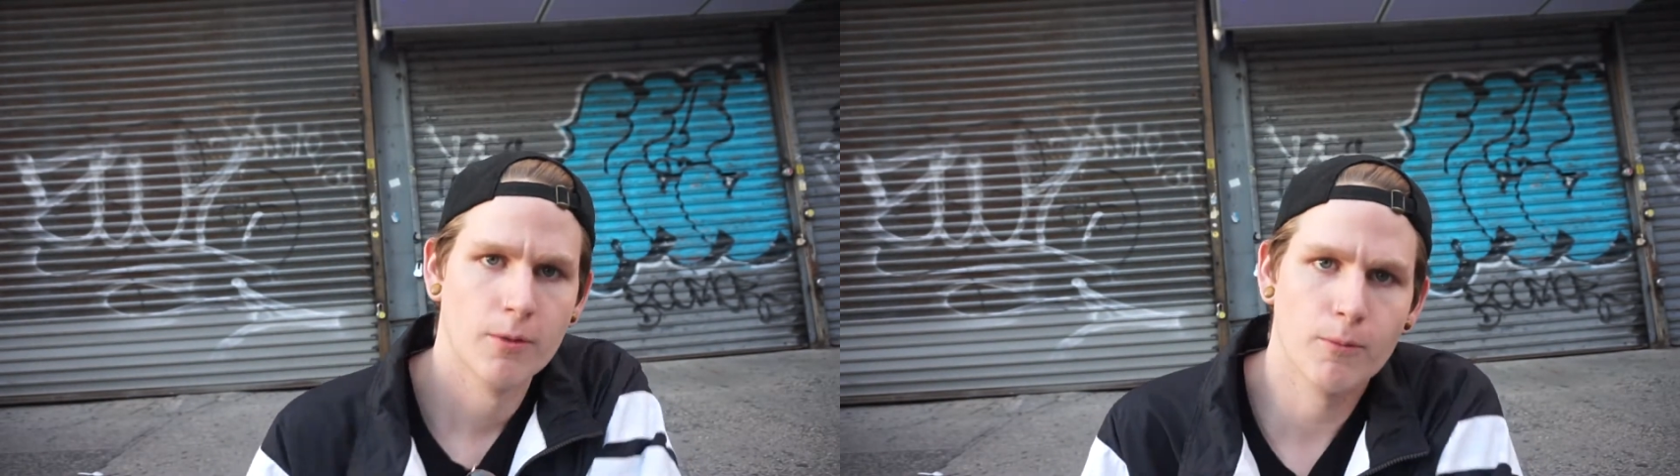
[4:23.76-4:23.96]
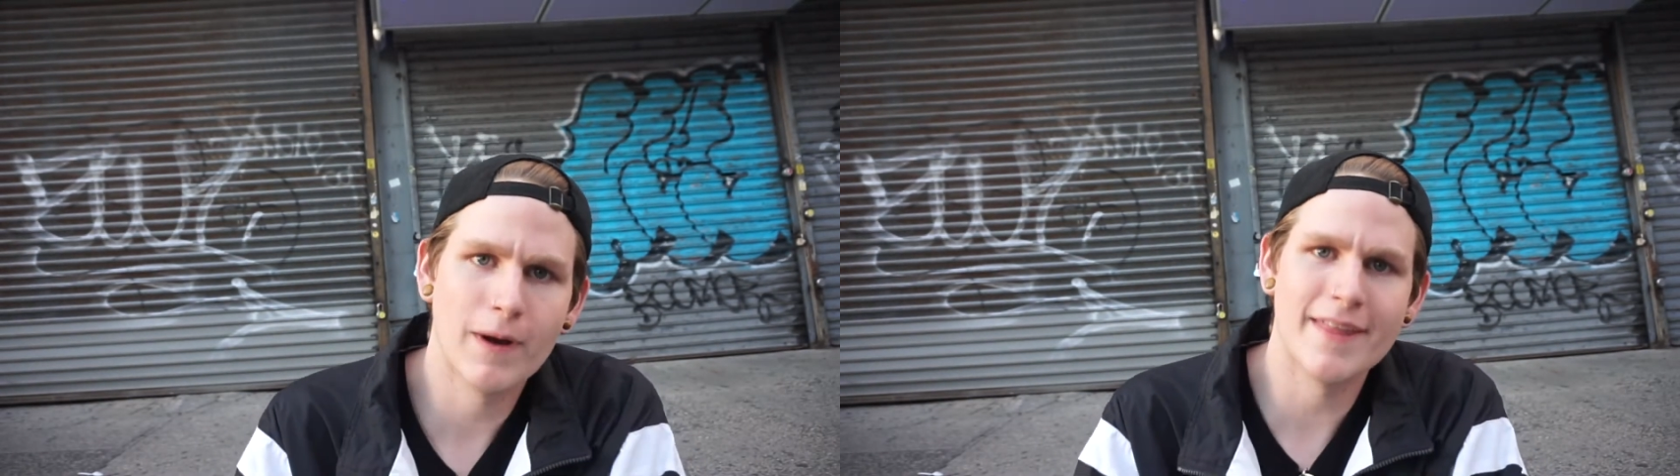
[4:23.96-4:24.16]

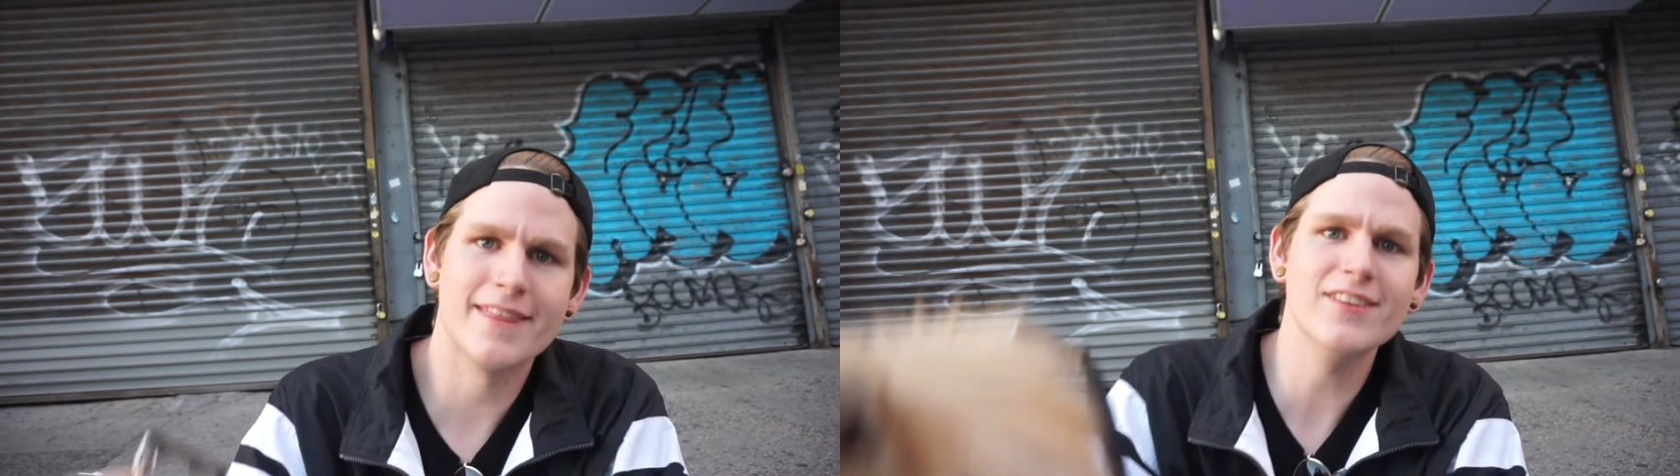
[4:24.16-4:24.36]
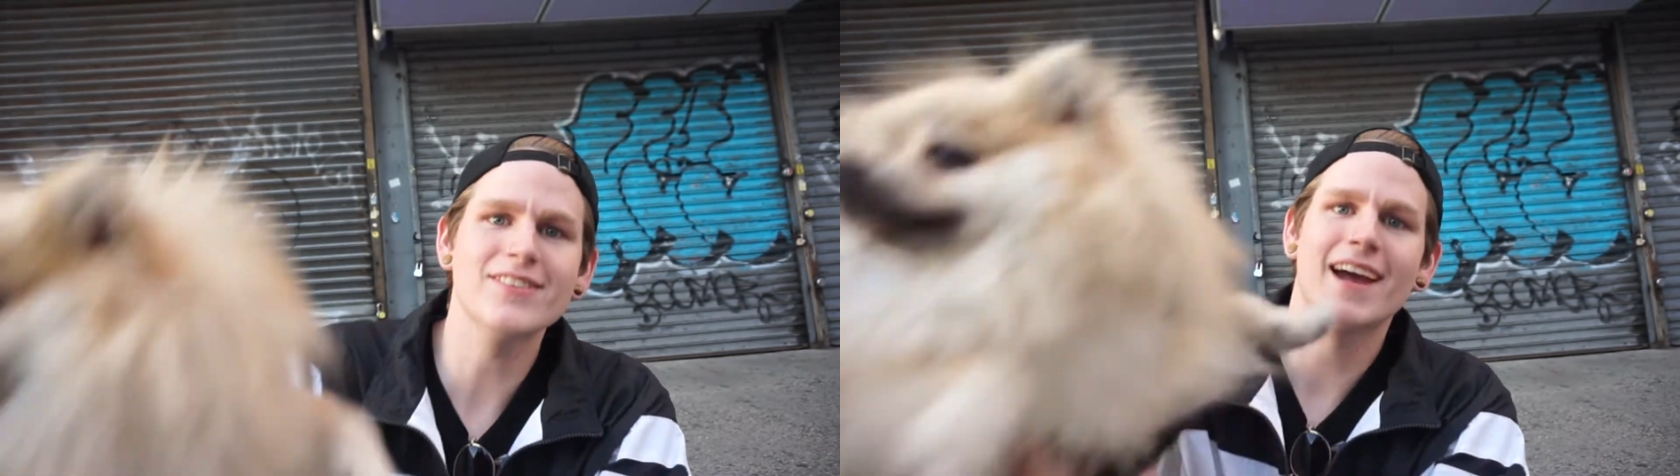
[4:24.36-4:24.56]
why
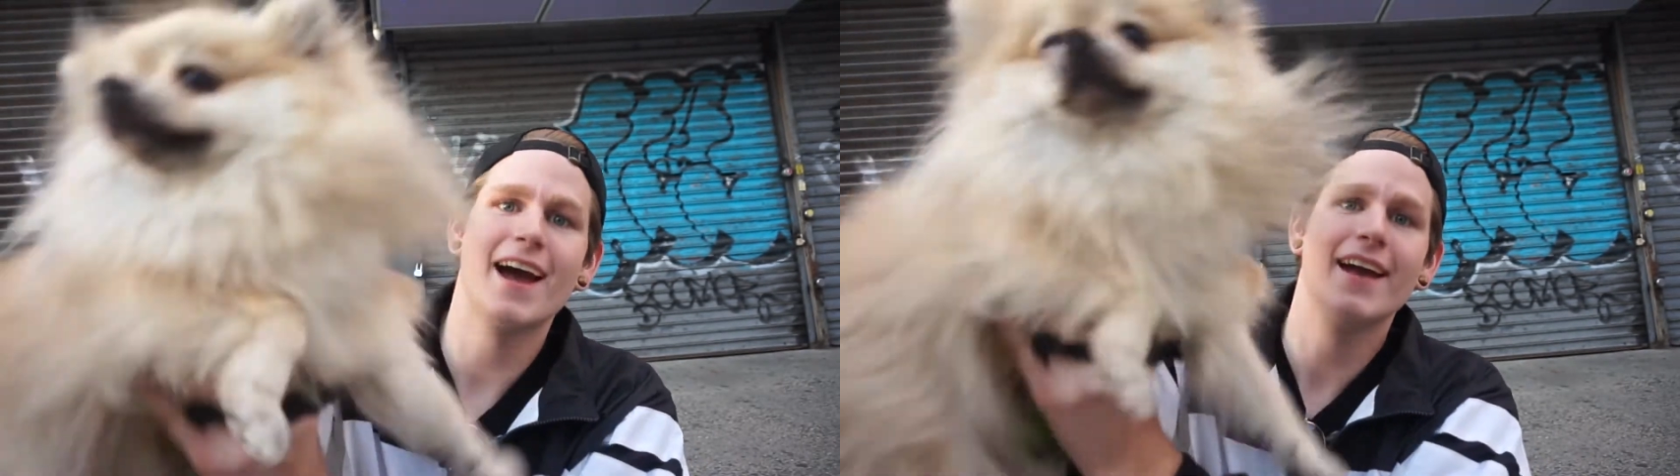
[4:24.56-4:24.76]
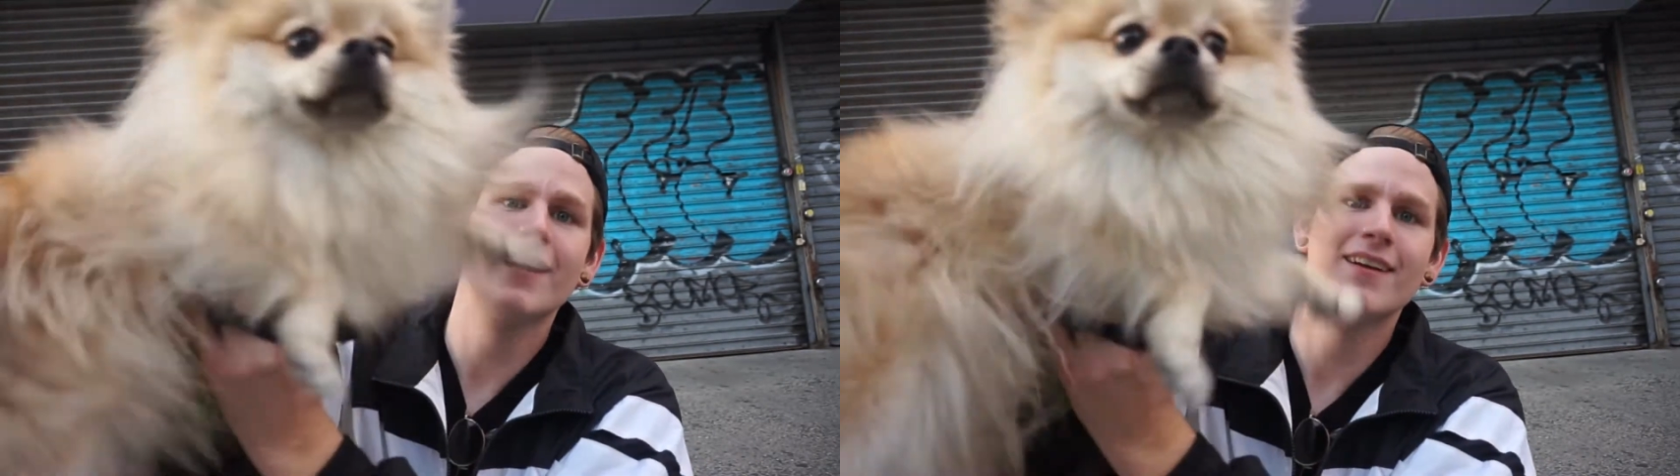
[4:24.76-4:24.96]
this
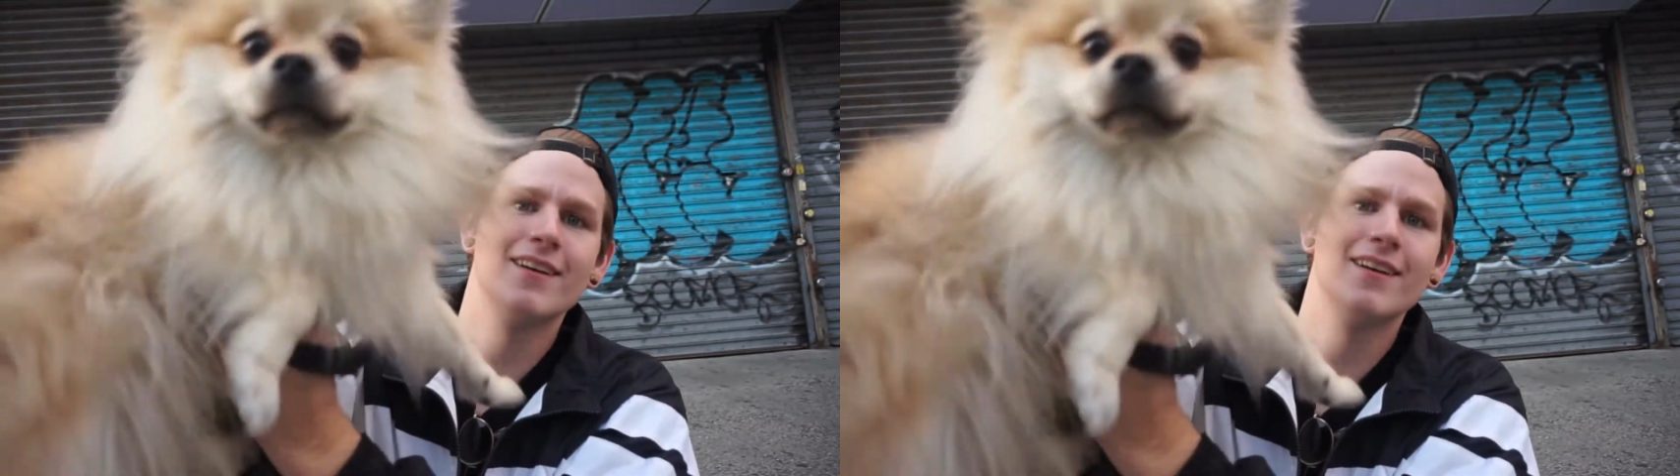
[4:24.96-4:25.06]
guy